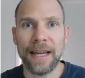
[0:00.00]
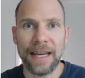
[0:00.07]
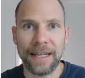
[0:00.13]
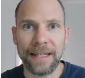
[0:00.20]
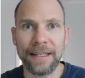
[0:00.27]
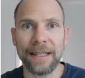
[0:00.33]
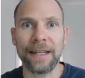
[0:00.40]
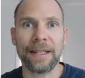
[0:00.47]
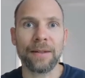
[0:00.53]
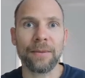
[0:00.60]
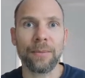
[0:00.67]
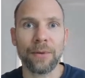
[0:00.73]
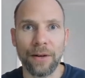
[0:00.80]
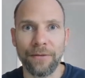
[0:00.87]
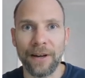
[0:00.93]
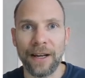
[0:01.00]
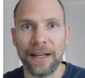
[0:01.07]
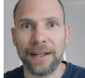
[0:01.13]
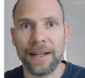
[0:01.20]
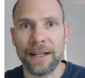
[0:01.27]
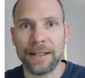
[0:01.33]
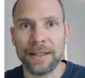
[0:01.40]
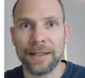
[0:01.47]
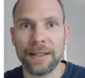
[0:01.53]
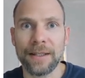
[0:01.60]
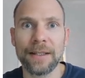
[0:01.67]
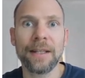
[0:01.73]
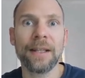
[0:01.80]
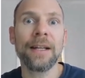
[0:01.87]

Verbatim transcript: and latent profile analysis.